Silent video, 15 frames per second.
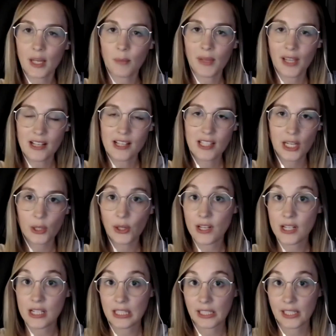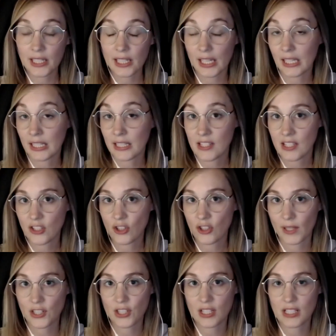me as seriously in
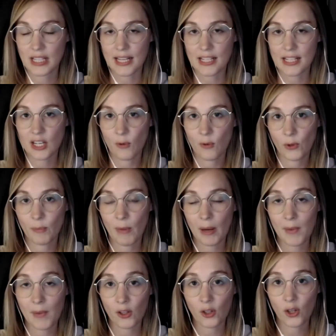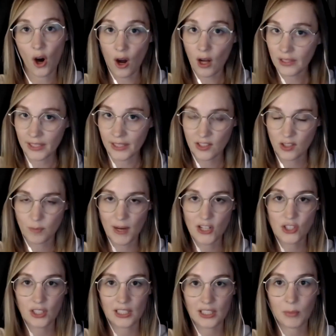situations as they would my male colleagues,
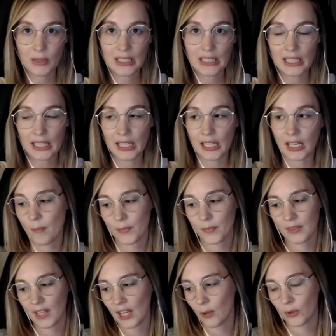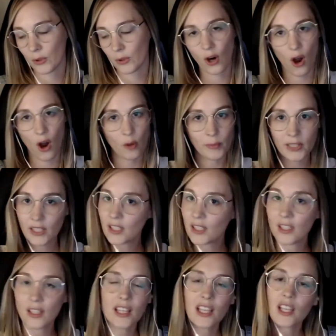especially in the beginning. They would call
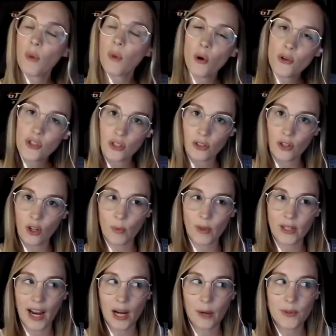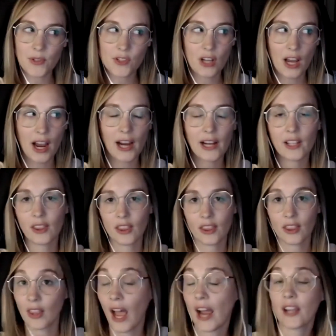me emotional when
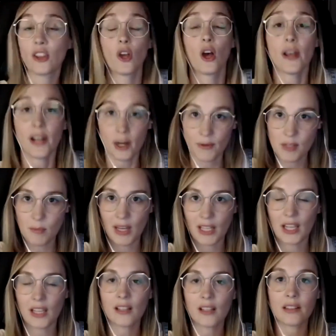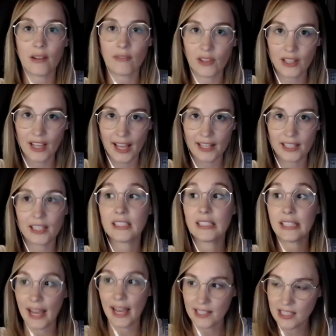I thought I was making a level-headed
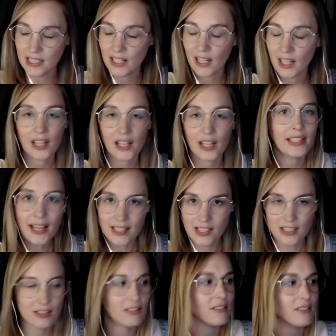yet, yes,